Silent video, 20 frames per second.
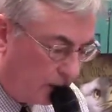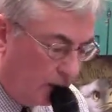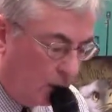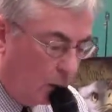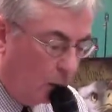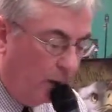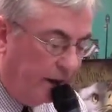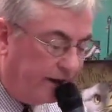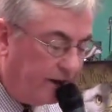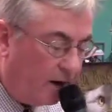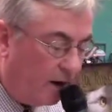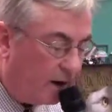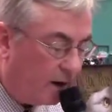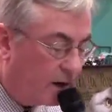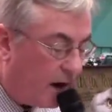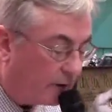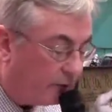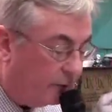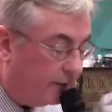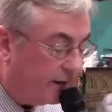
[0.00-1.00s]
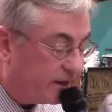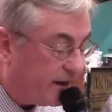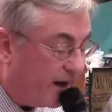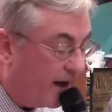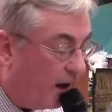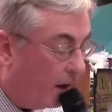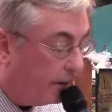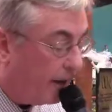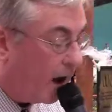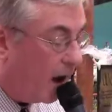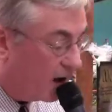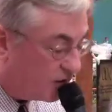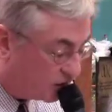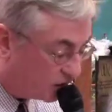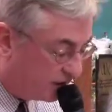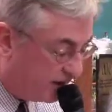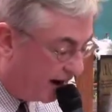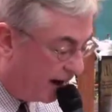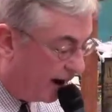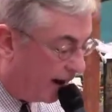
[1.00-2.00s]
We need our government to help us
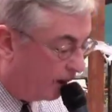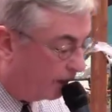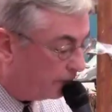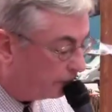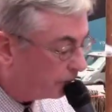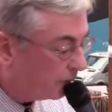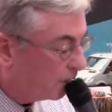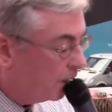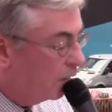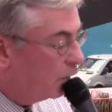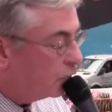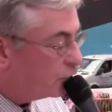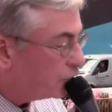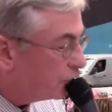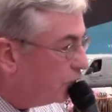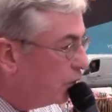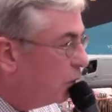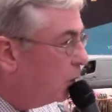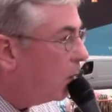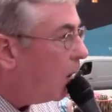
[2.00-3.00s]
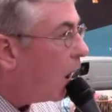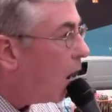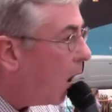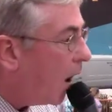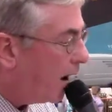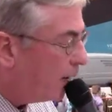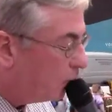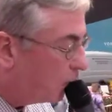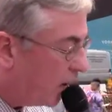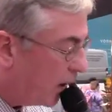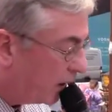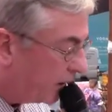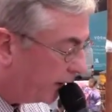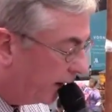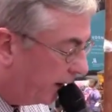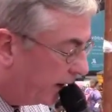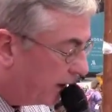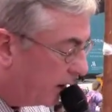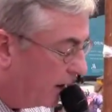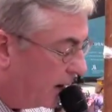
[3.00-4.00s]
now. True,
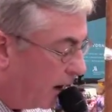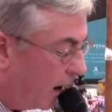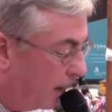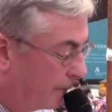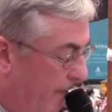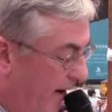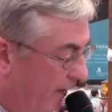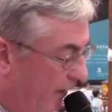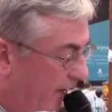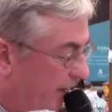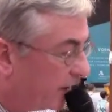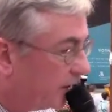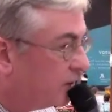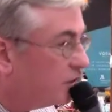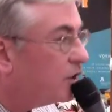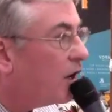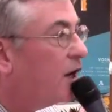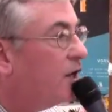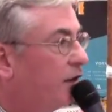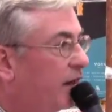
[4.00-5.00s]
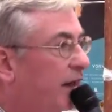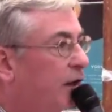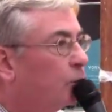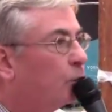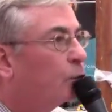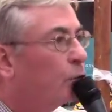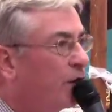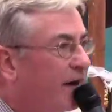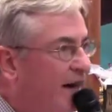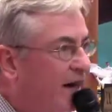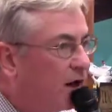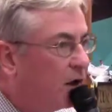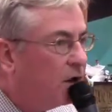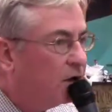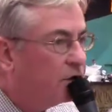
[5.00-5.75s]
hard-working Americans need real